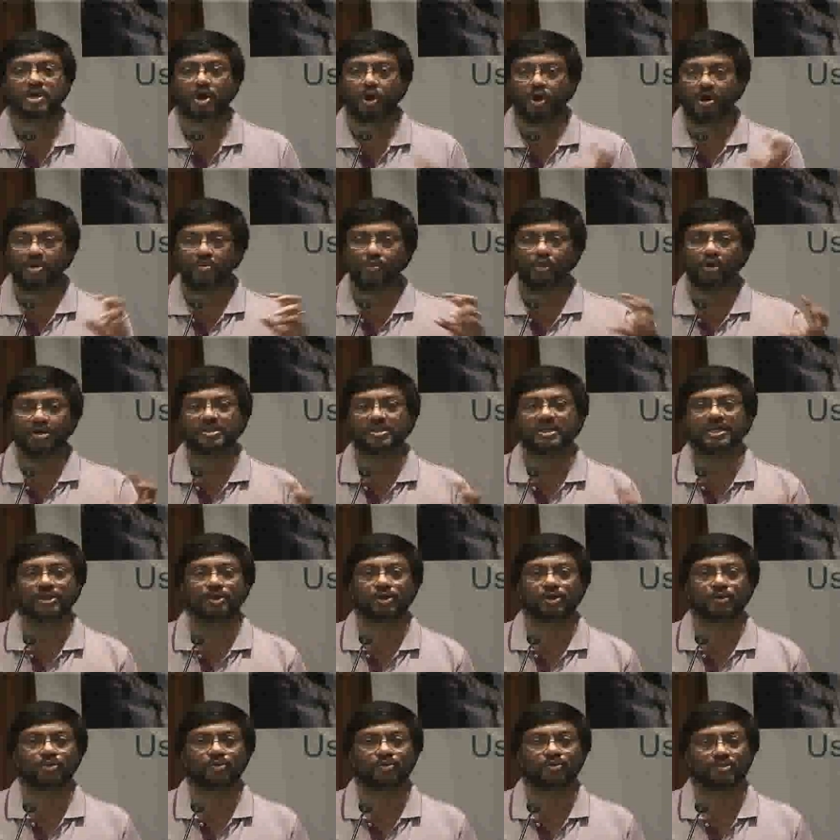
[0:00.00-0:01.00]
beyond what
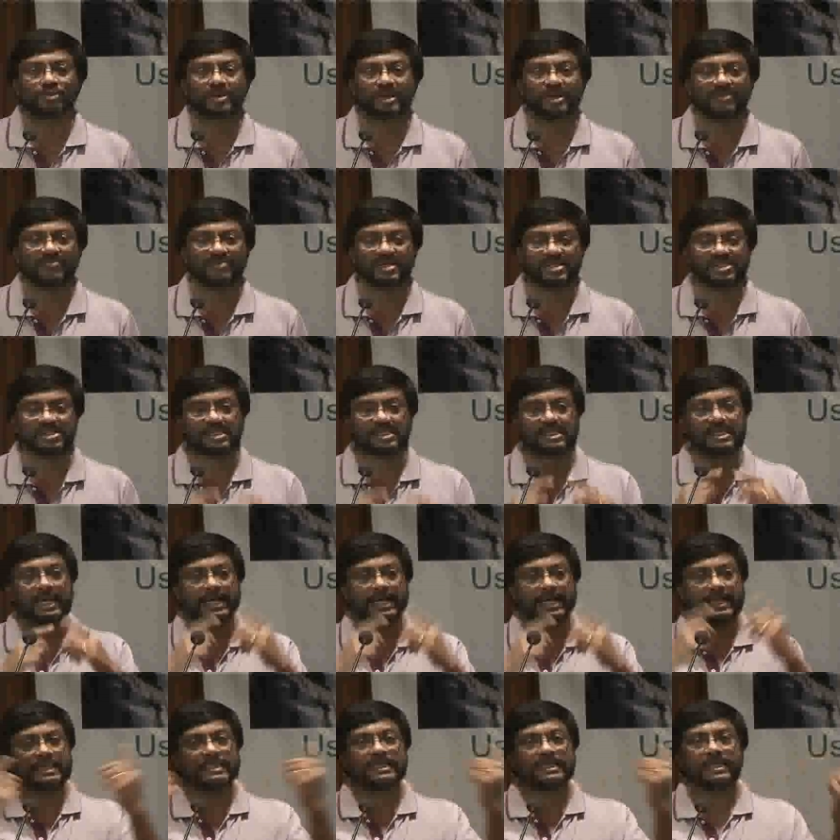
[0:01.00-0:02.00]
they do, if they
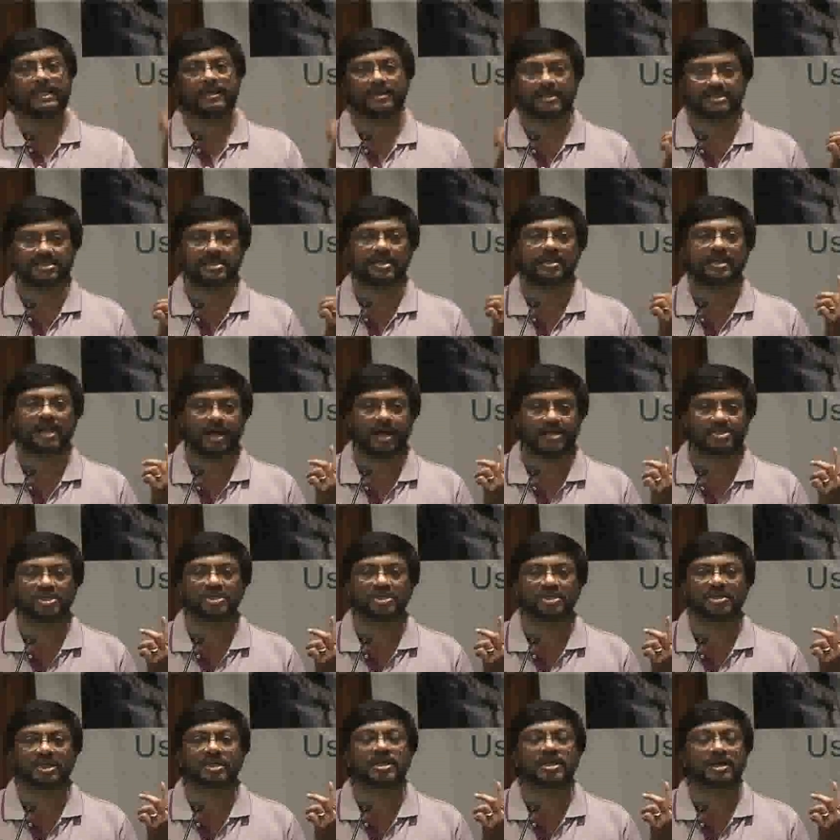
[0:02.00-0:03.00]
see healthcare as a
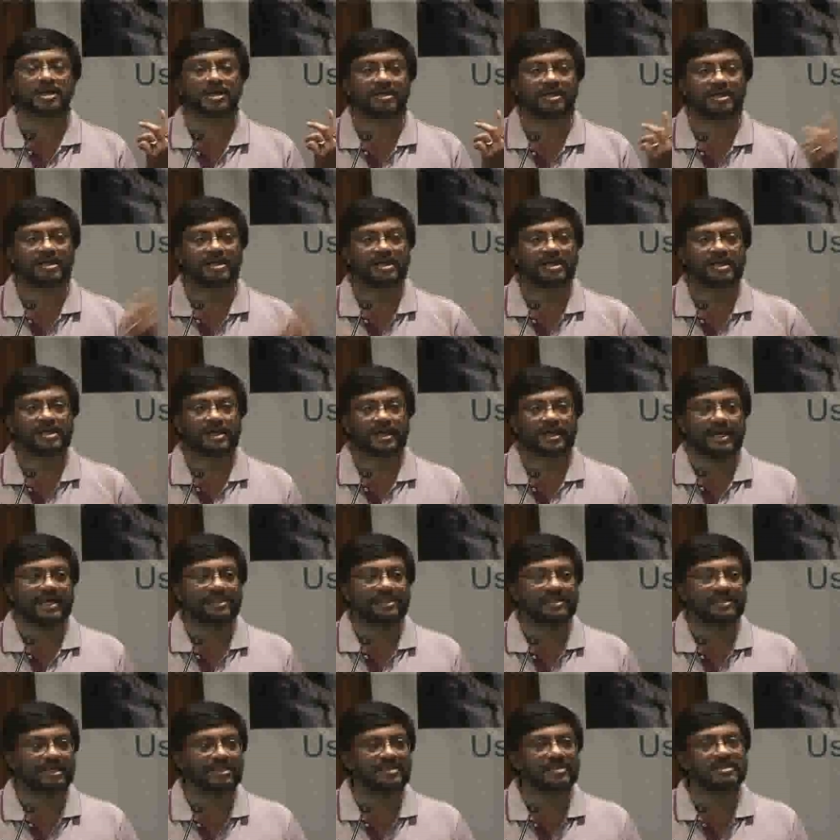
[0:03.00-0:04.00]
large arena
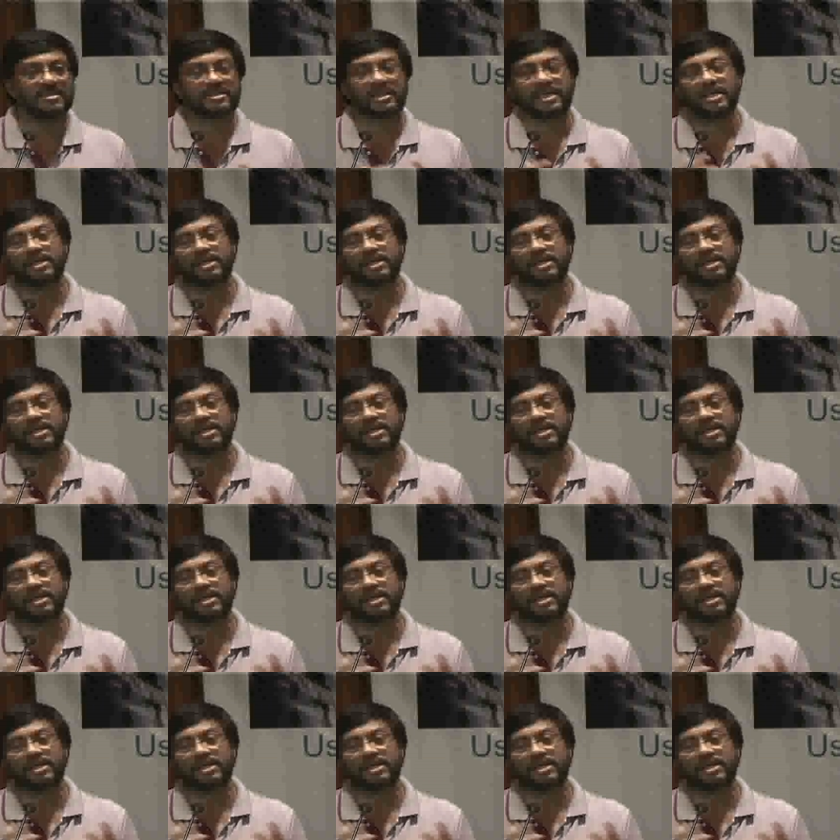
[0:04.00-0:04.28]
and then